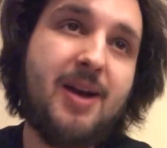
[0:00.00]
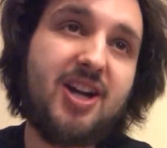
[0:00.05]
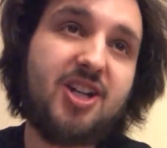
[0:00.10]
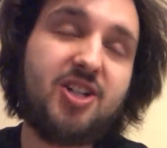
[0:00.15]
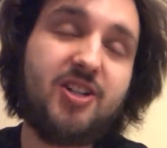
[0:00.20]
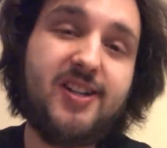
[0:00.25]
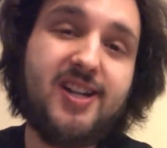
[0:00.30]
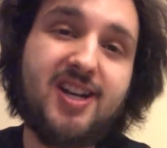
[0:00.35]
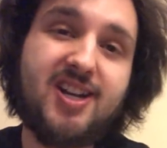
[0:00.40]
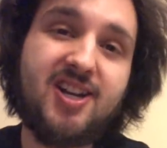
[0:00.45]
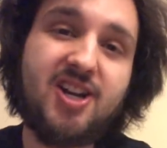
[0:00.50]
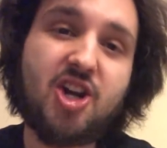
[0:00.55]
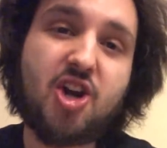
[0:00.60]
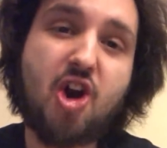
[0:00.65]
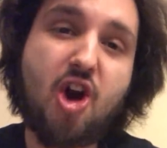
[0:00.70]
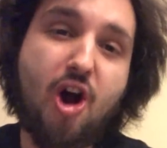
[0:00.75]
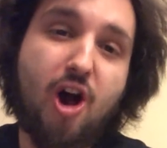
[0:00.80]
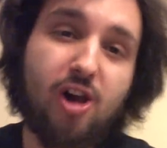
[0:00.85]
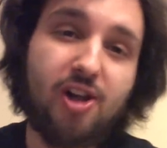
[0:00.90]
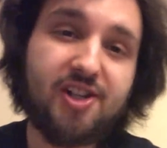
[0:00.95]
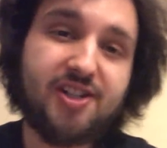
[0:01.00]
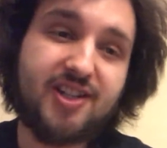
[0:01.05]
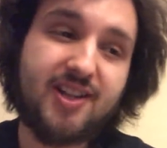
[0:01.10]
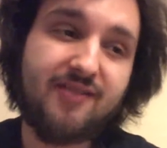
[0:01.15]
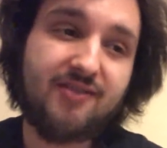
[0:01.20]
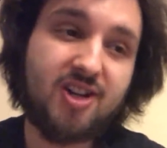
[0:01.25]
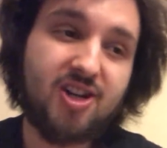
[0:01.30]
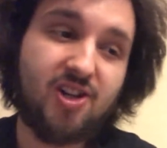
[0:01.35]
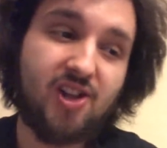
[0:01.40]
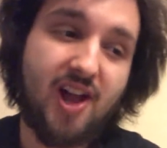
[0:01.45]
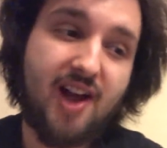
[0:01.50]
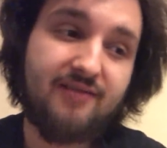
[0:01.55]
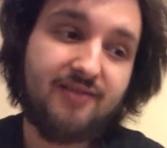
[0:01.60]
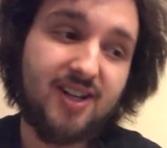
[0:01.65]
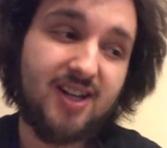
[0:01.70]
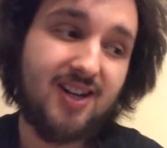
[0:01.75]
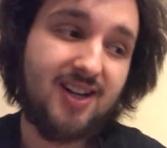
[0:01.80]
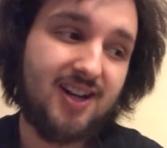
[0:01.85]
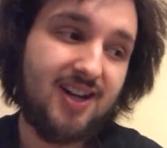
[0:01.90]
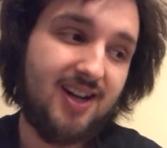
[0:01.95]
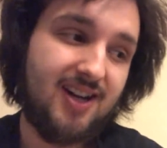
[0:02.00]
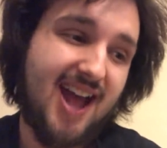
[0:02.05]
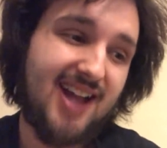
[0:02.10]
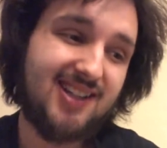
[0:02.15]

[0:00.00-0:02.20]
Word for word: I'm actually gonna call 7-Eleven